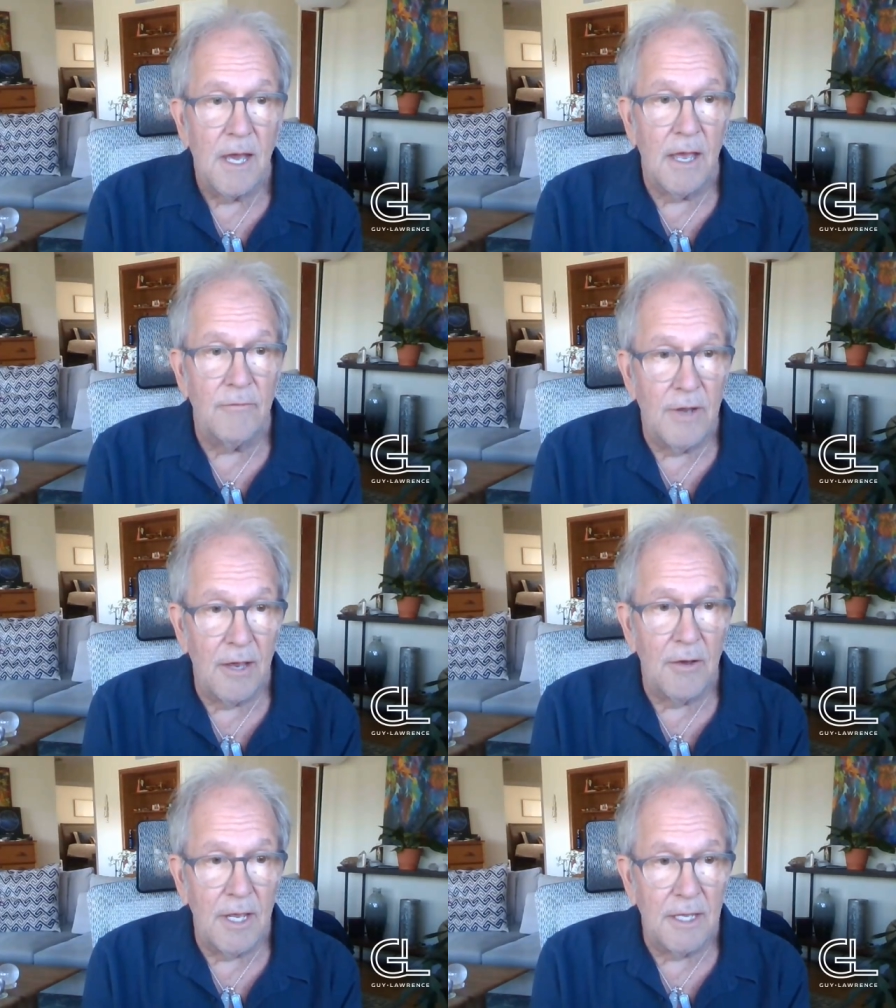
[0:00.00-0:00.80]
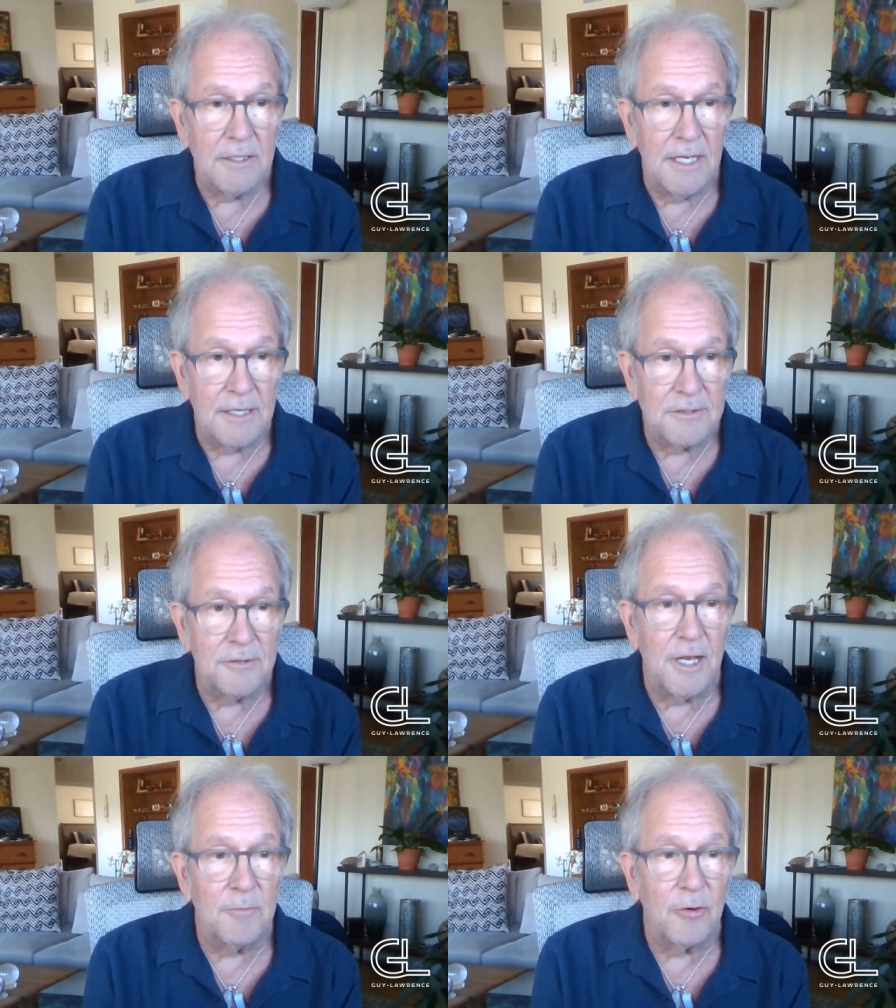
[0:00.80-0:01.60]
I've now had
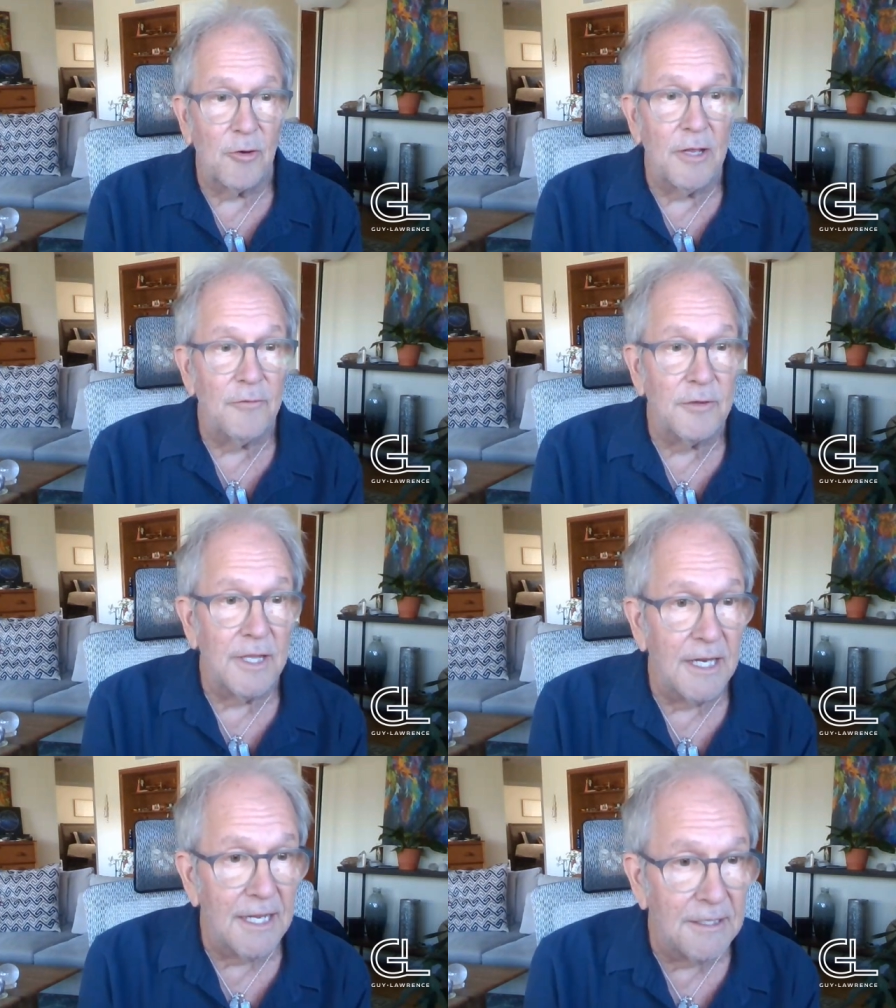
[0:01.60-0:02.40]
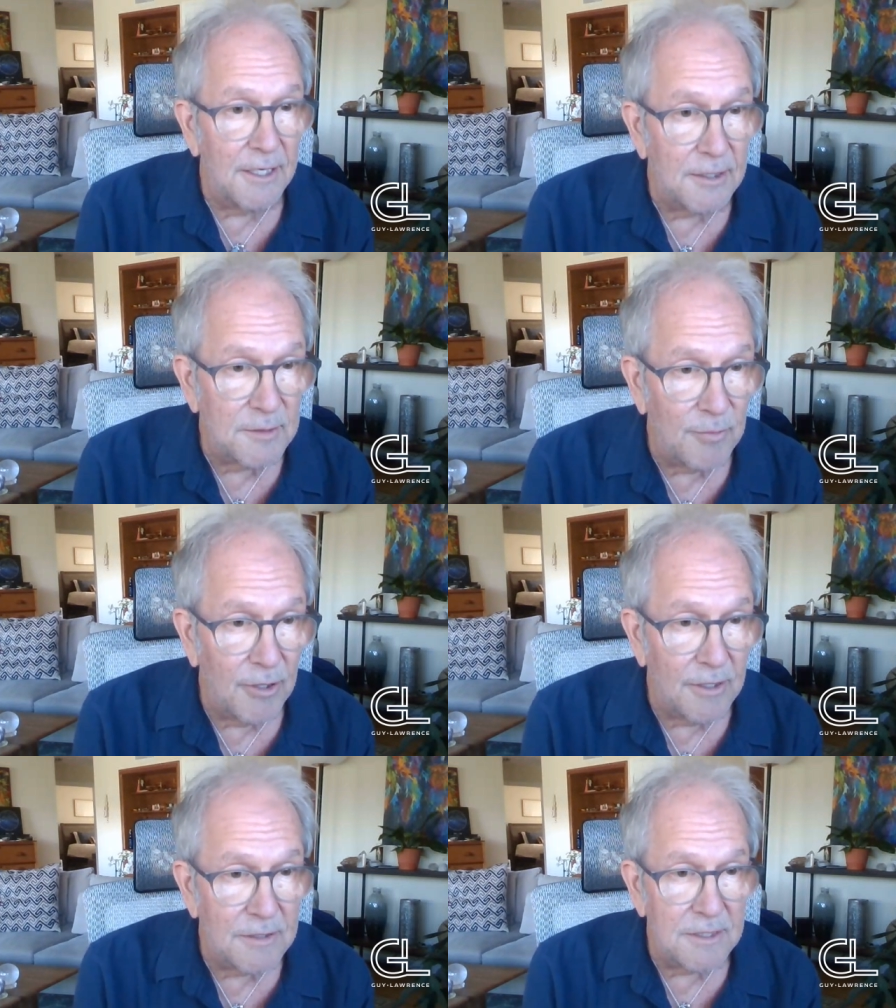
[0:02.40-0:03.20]
cancer. I'm grateful that I had that
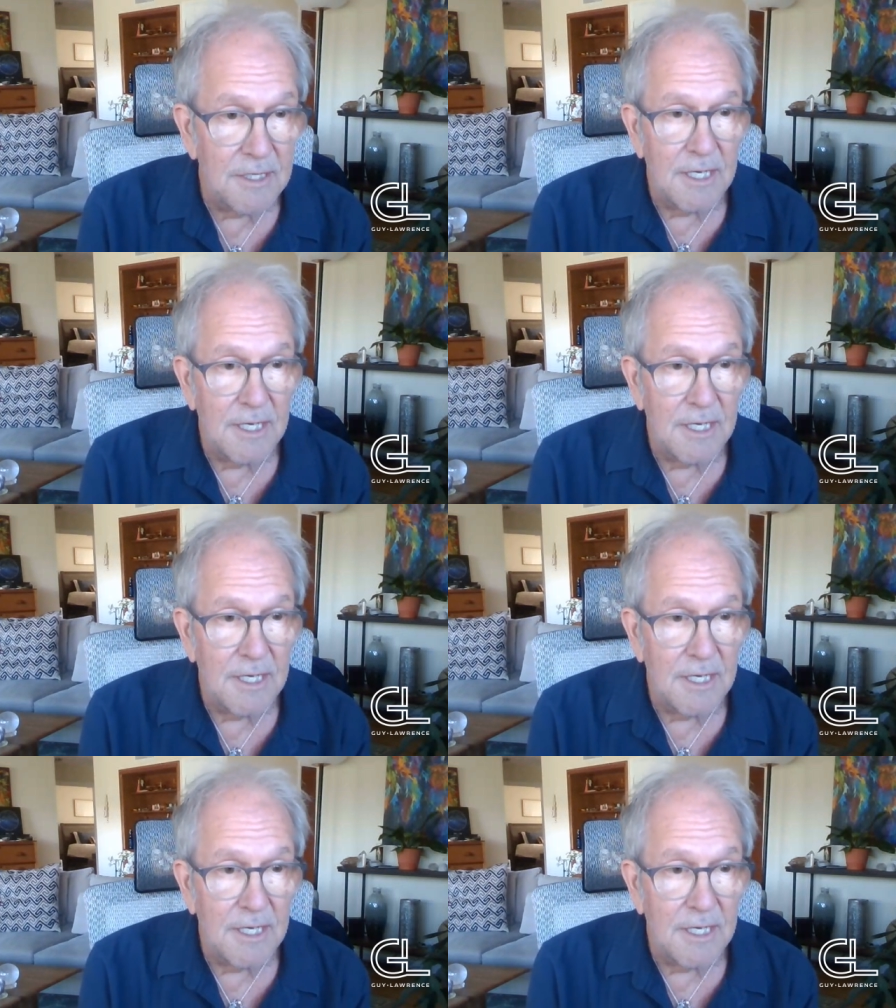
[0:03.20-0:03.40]
experience.